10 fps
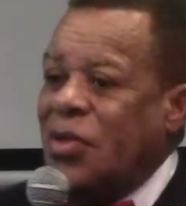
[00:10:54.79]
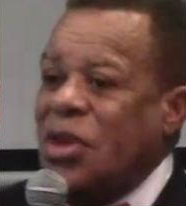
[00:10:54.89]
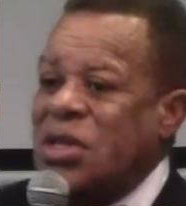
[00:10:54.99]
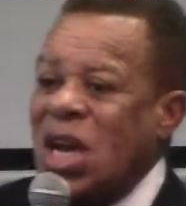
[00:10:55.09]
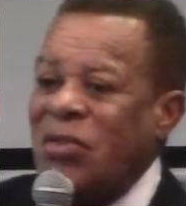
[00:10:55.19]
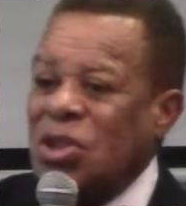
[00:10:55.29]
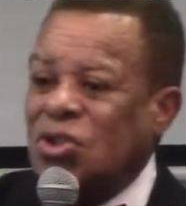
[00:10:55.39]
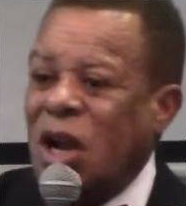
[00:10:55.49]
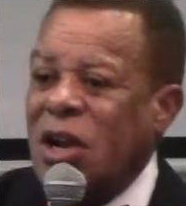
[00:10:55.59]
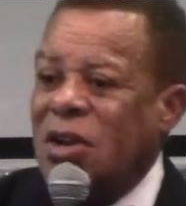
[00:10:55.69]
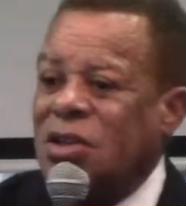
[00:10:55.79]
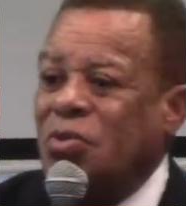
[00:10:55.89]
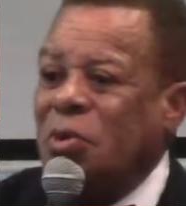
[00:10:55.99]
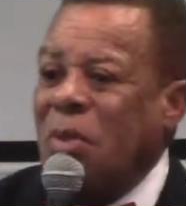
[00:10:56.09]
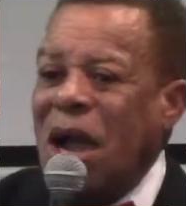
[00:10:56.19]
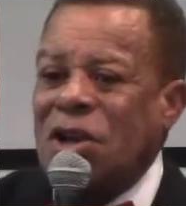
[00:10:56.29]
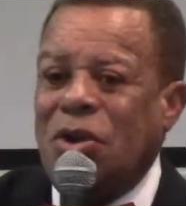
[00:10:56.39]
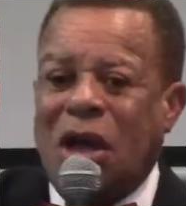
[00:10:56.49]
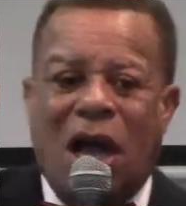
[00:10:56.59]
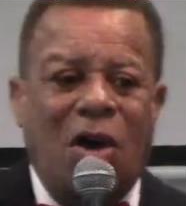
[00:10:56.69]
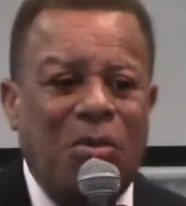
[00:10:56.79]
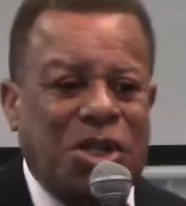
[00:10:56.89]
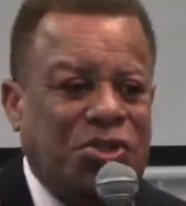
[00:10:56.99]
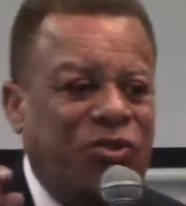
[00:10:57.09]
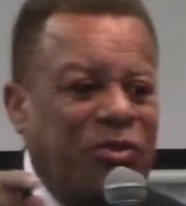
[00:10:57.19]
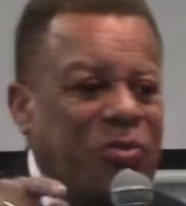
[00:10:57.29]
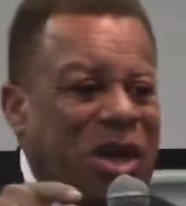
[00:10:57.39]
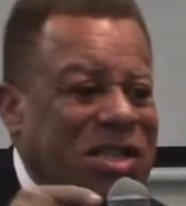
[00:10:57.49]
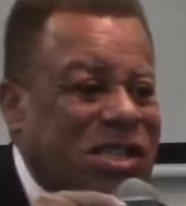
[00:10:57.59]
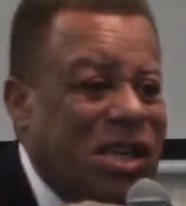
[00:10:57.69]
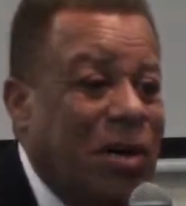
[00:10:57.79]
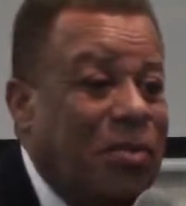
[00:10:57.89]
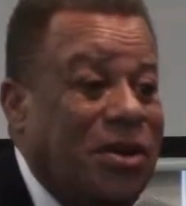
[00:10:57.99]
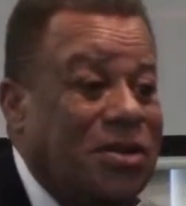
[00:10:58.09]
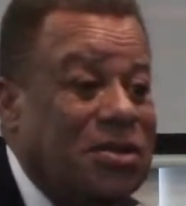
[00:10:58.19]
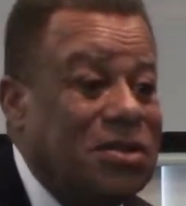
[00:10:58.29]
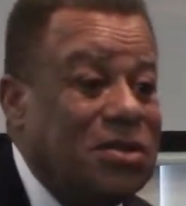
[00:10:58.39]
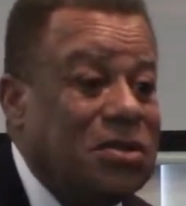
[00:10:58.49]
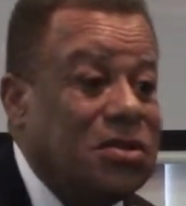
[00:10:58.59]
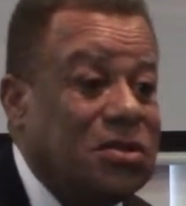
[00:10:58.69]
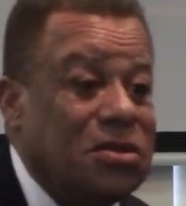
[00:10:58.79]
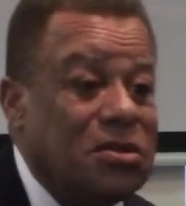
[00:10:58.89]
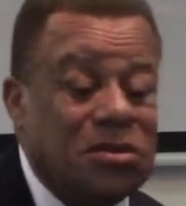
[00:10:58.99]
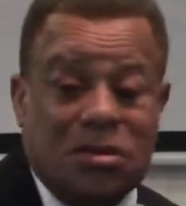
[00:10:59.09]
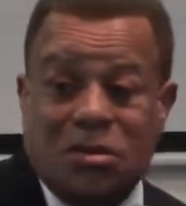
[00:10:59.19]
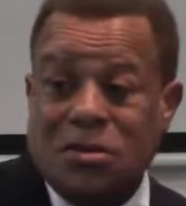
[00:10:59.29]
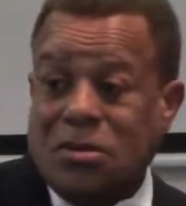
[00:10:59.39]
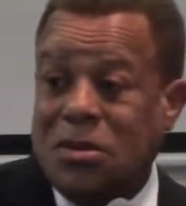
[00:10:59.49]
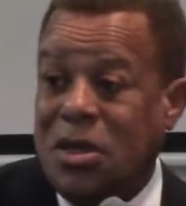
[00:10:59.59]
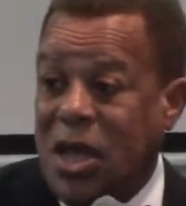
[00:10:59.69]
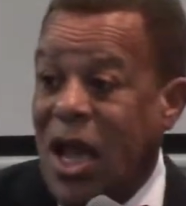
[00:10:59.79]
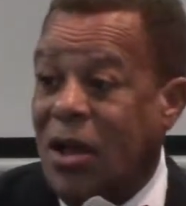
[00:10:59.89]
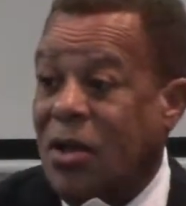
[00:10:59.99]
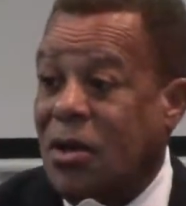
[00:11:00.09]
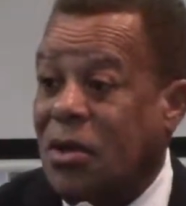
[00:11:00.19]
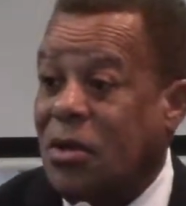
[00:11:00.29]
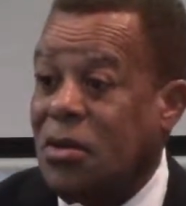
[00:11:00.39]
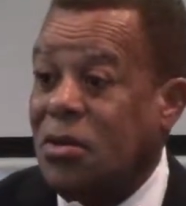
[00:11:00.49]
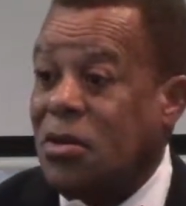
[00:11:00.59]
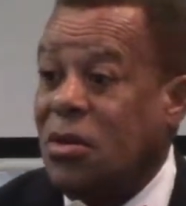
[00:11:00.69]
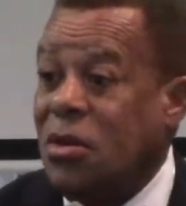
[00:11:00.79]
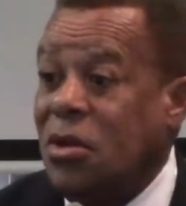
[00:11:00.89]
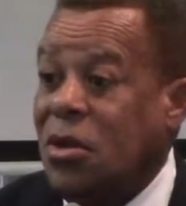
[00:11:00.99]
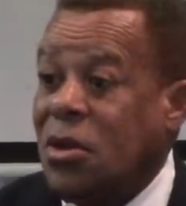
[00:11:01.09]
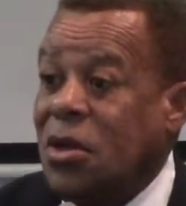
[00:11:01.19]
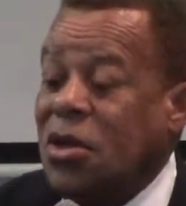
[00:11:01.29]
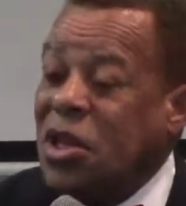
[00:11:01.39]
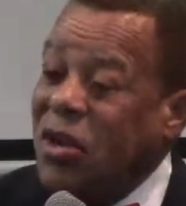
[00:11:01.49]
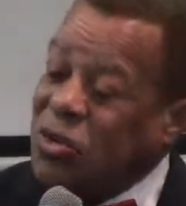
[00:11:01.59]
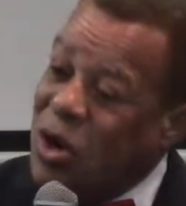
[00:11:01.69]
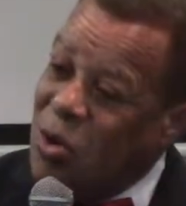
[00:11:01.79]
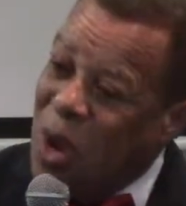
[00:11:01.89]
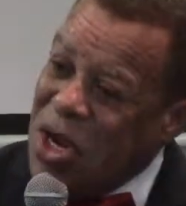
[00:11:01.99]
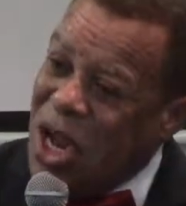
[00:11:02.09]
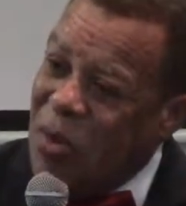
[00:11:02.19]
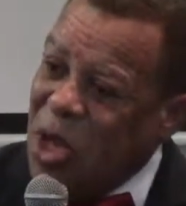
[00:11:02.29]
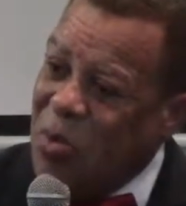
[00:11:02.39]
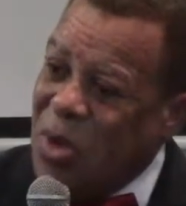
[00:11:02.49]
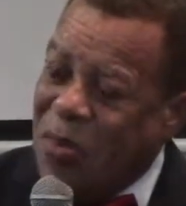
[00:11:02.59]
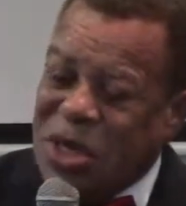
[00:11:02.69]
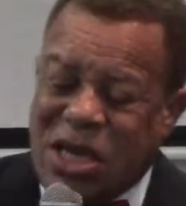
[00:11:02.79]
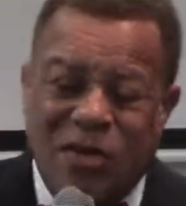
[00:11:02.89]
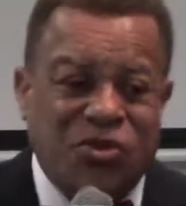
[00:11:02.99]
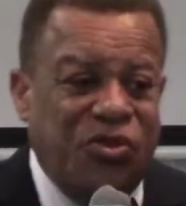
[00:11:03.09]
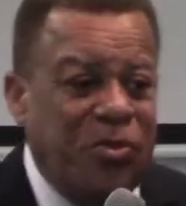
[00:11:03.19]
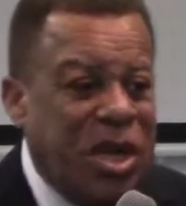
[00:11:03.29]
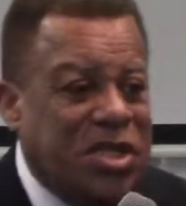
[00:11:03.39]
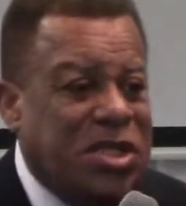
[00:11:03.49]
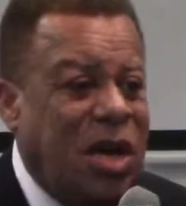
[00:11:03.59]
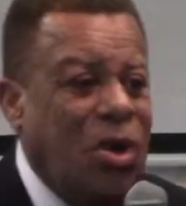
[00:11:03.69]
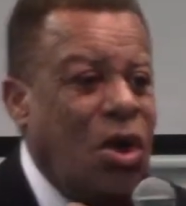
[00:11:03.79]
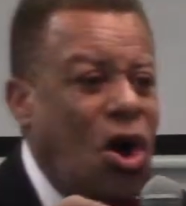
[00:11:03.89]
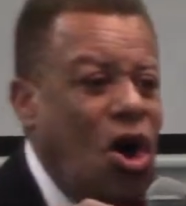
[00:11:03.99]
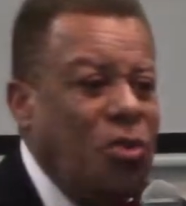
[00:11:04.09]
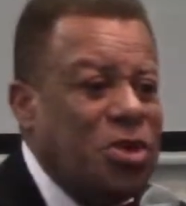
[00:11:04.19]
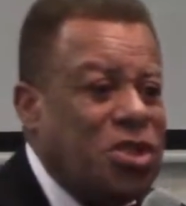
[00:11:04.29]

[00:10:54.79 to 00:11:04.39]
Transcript: The devil's trying to remind you how much you've messed up. Yeah. Mm-hmm. yeah. The devil's trying to remind you how many, how many times you've messed up, all